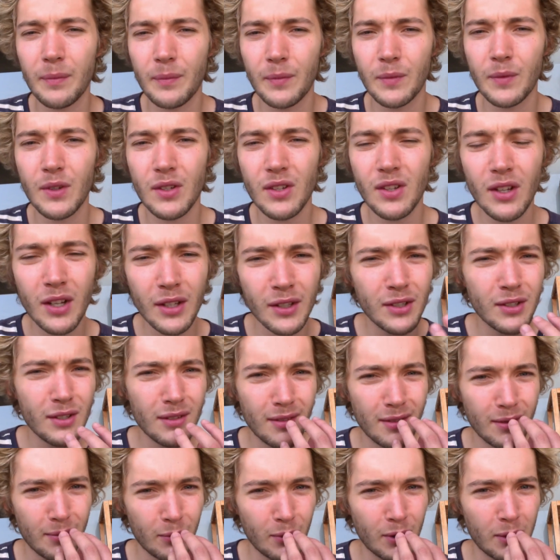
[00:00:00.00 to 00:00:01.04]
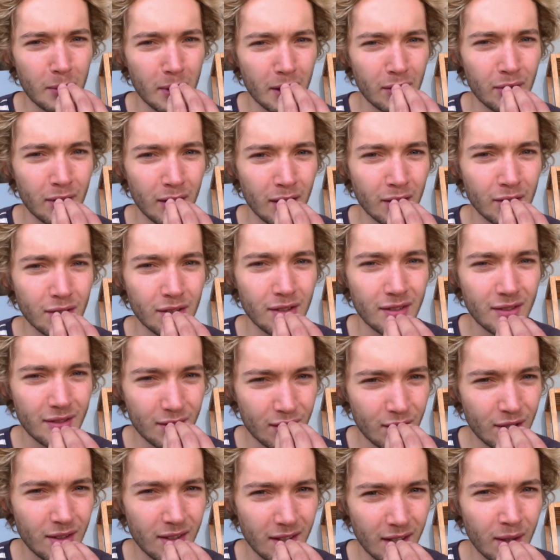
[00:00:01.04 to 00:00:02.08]
Just with your mouth closed.
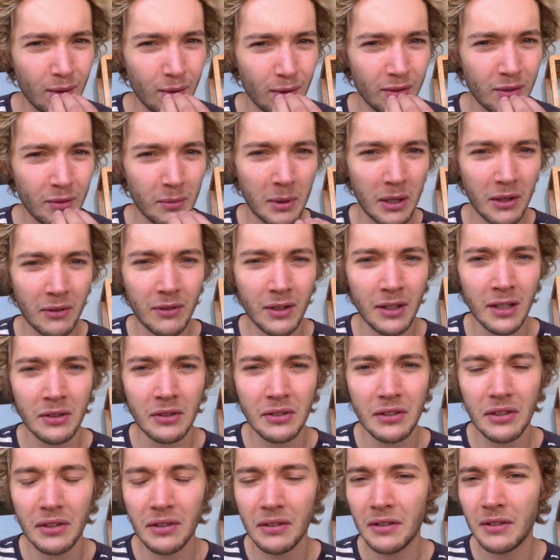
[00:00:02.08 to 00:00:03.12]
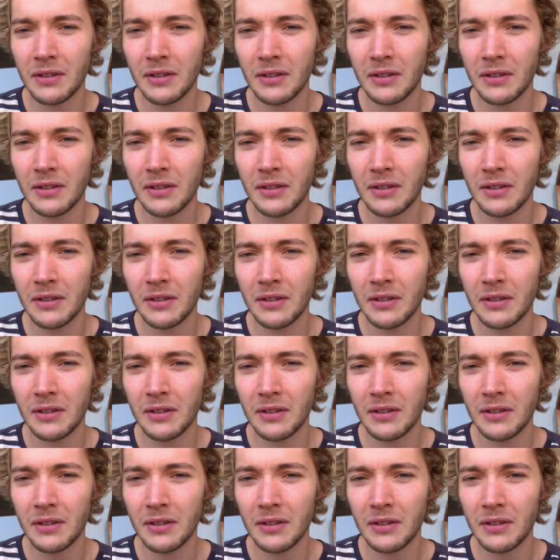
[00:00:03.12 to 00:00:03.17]
Just eat with your mouth closed.